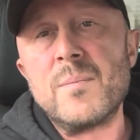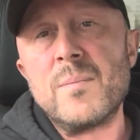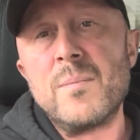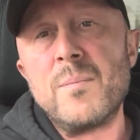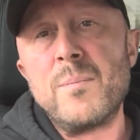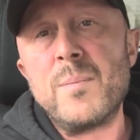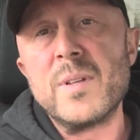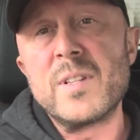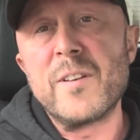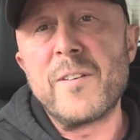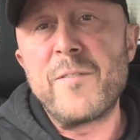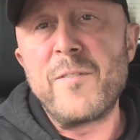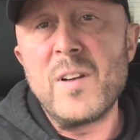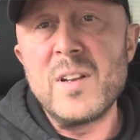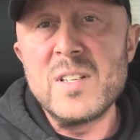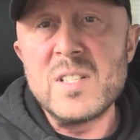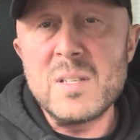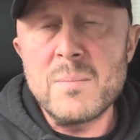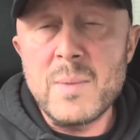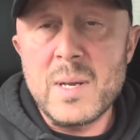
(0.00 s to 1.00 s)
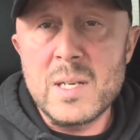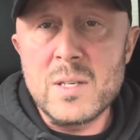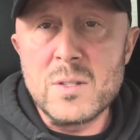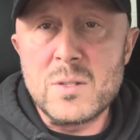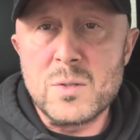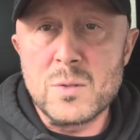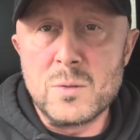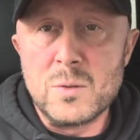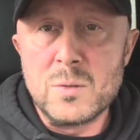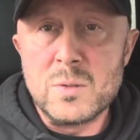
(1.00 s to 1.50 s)
But the
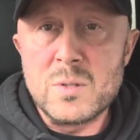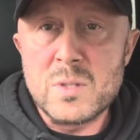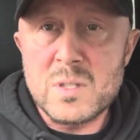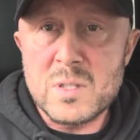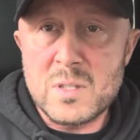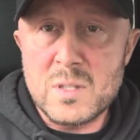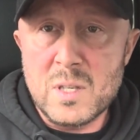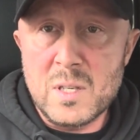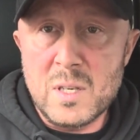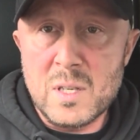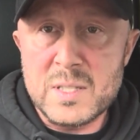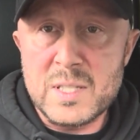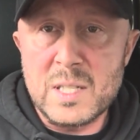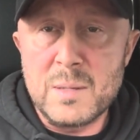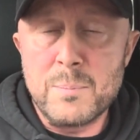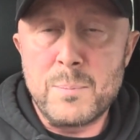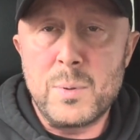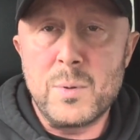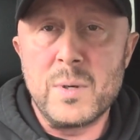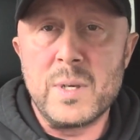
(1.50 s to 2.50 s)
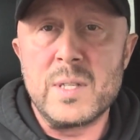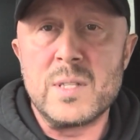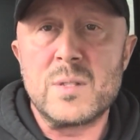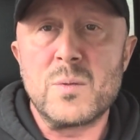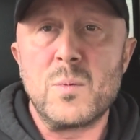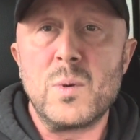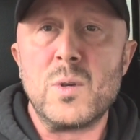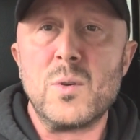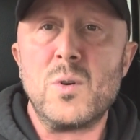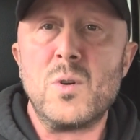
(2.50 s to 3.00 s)
fundamental starting point
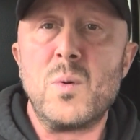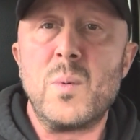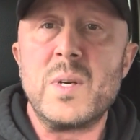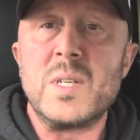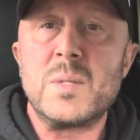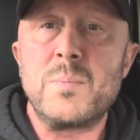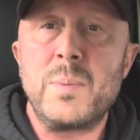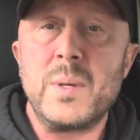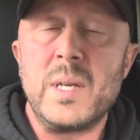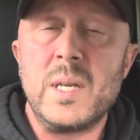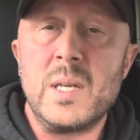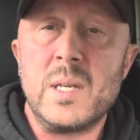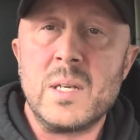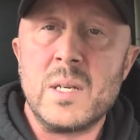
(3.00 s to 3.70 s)
will always be